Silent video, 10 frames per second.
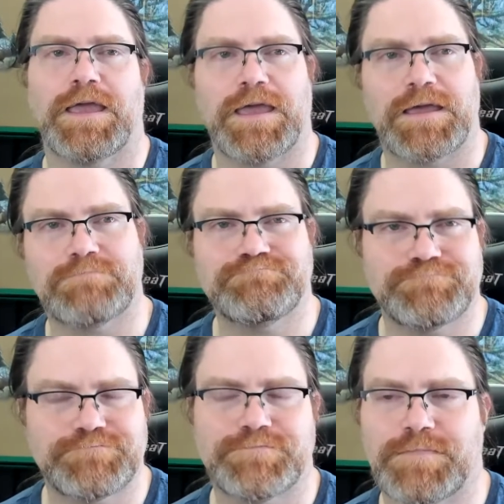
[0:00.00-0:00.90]
and
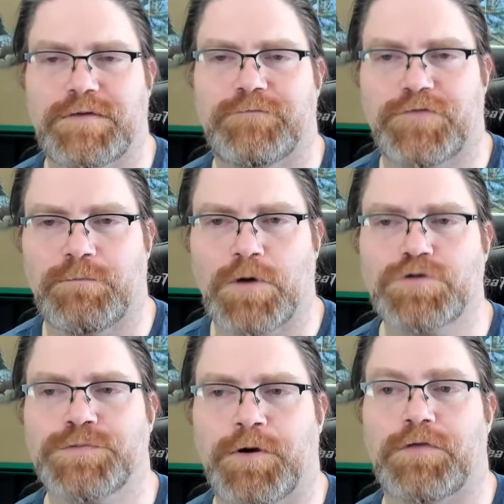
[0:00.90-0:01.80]
for the
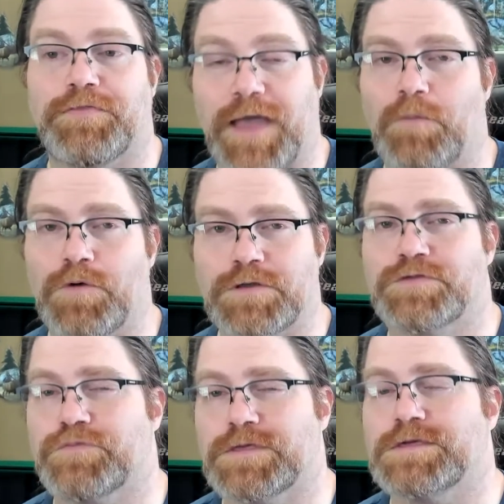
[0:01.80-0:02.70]
most part, that
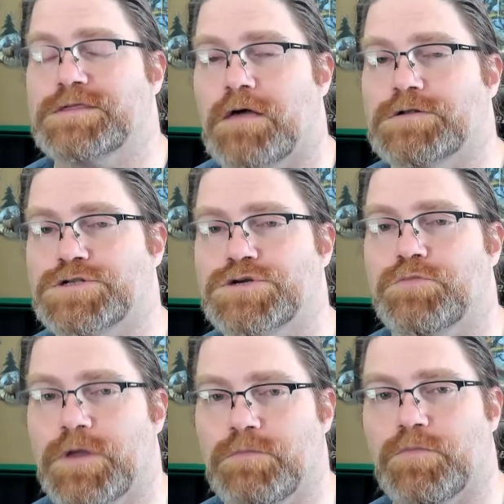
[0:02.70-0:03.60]
one's really solid too.
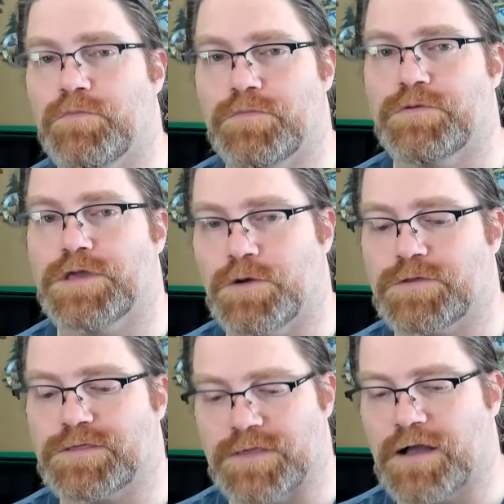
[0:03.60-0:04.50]
We, you know,
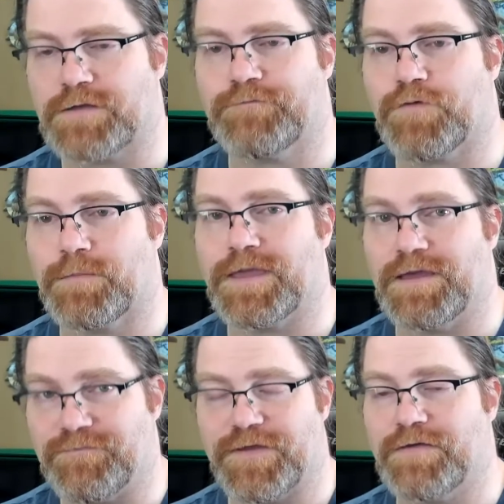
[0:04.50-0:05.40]
it's non-conforming.
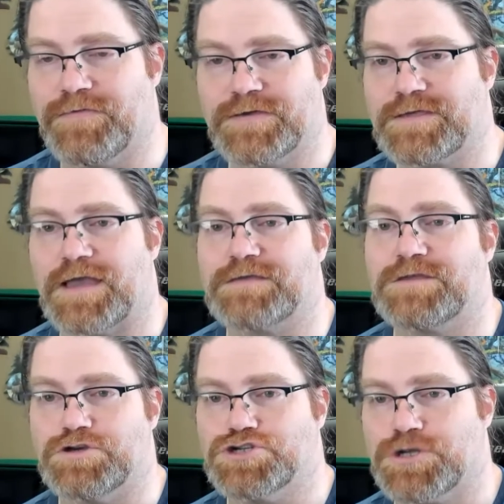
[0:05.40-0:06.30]
It failed this test,
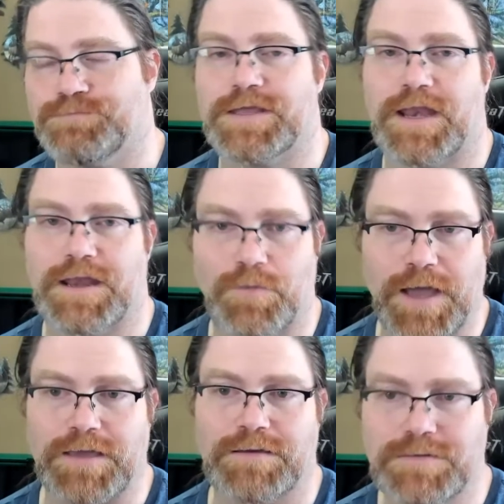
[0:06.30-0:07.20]
and you shipped it
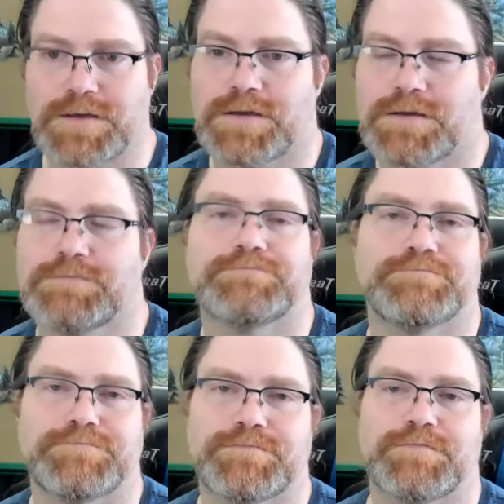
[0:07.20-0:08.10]
anyway.
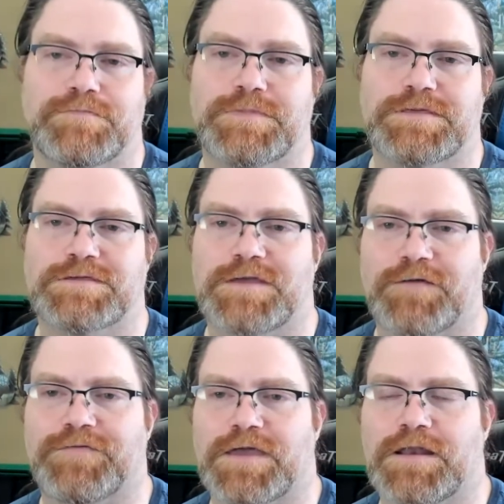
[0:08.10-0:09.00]
This is
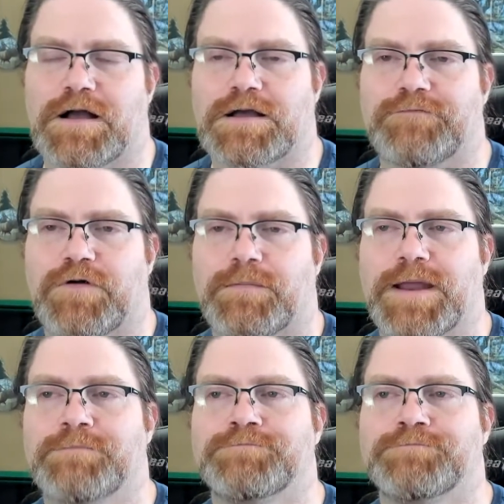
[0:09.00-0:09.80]
definitely a non-conformity.